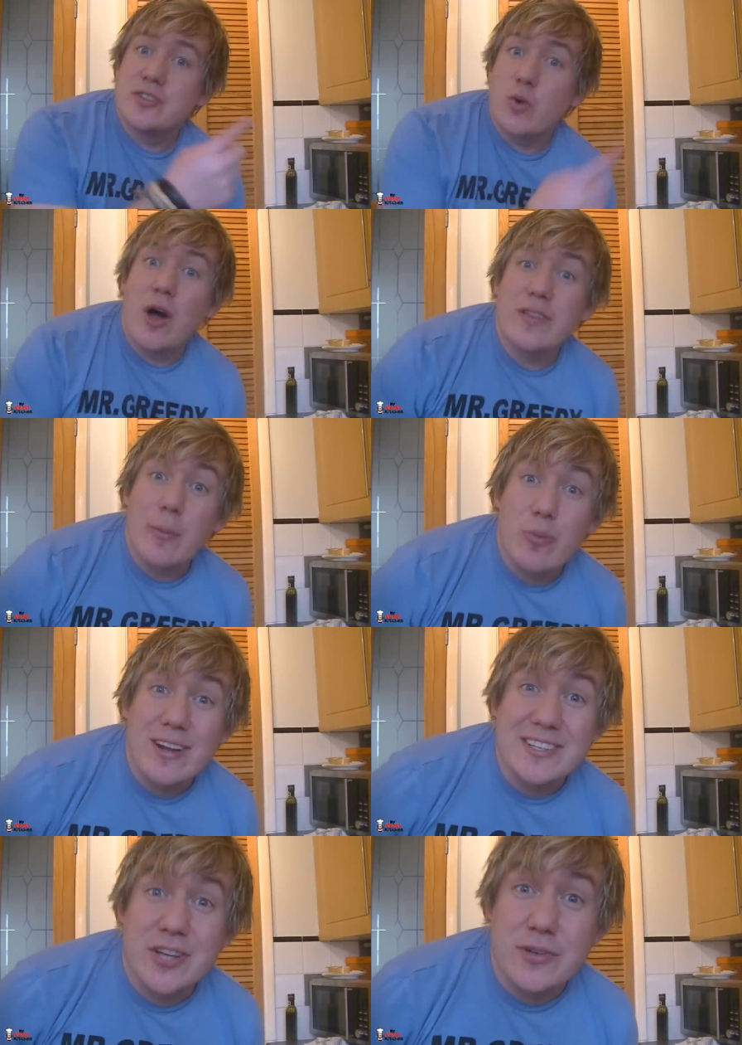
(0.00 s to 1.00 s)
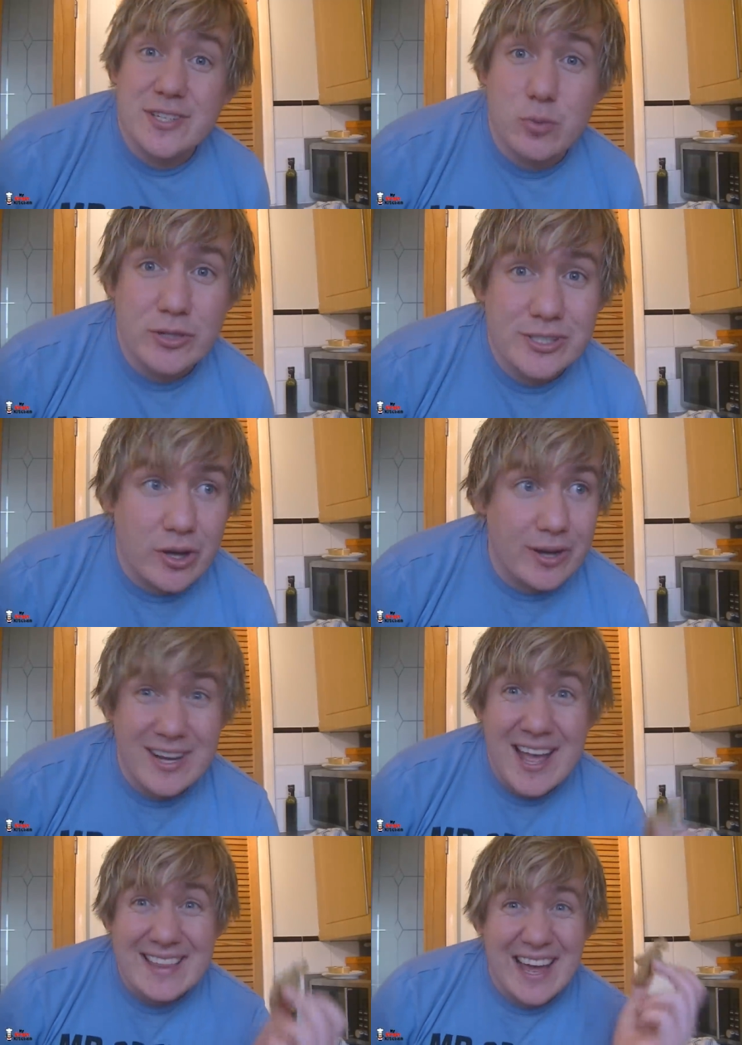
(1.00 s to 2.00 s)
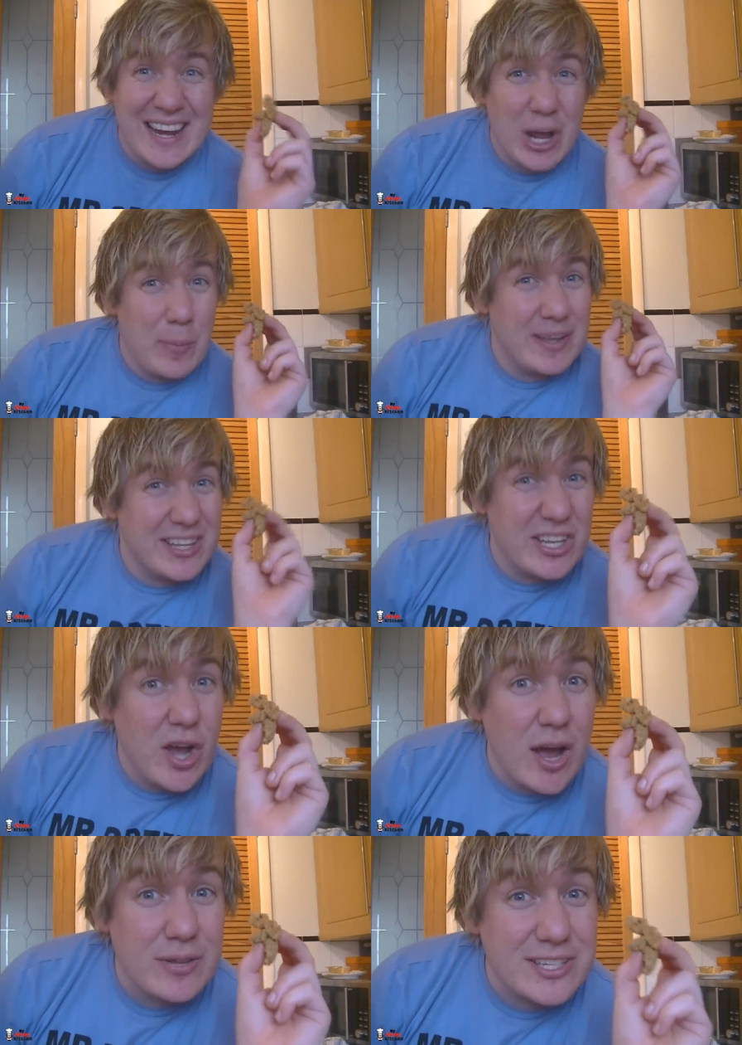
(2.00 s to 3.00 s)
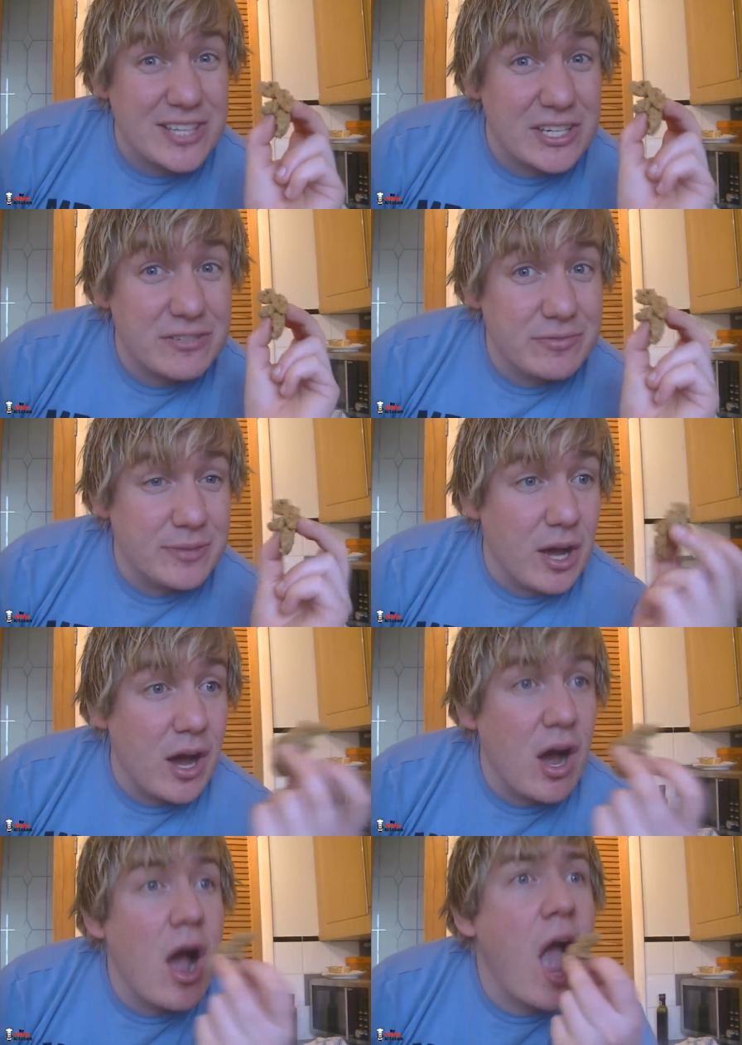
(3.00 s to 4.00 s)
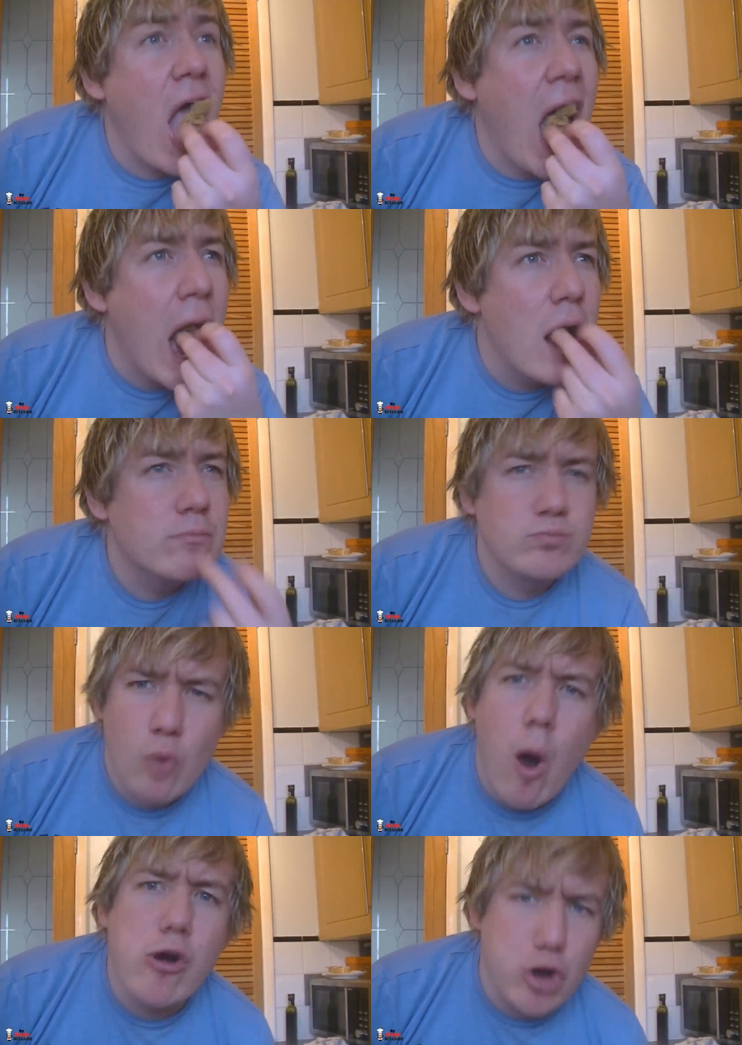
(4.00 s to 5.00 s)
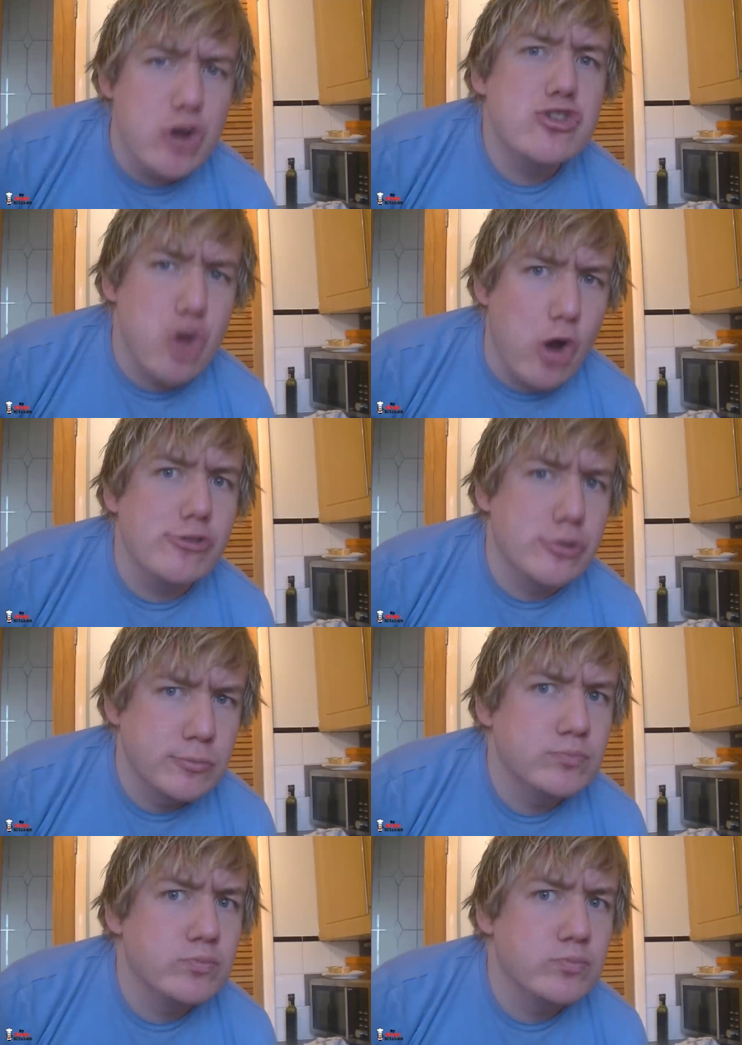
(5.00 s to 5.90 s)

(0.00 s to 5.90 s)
So while that bread is toasting one side, that little bit that you cut out, that section from that heart, eat it.